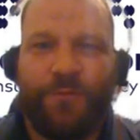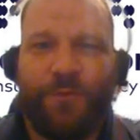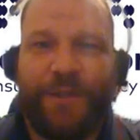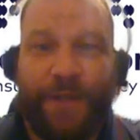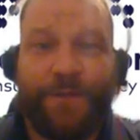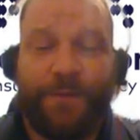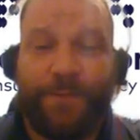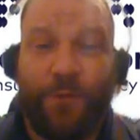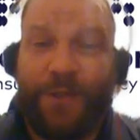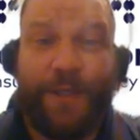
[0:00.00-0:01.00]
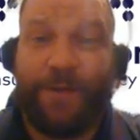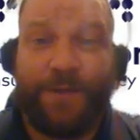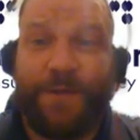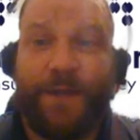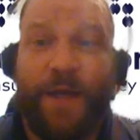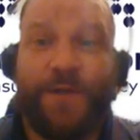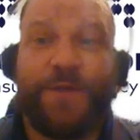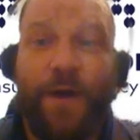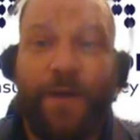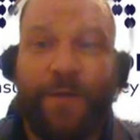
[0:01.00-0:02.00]
ridic- ridiculously
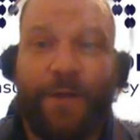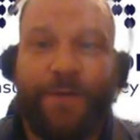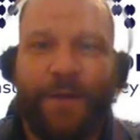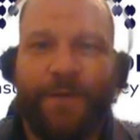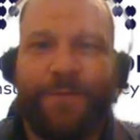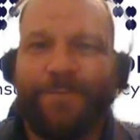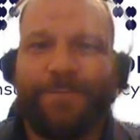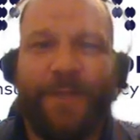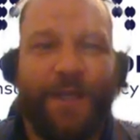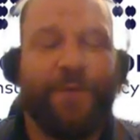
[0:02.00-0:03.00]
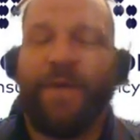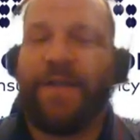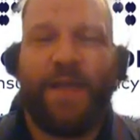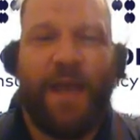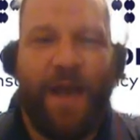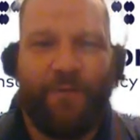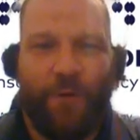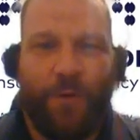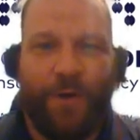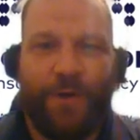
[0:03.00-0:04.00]
catastrophic that it affects
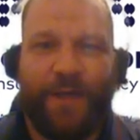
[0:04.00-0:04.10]
everyone.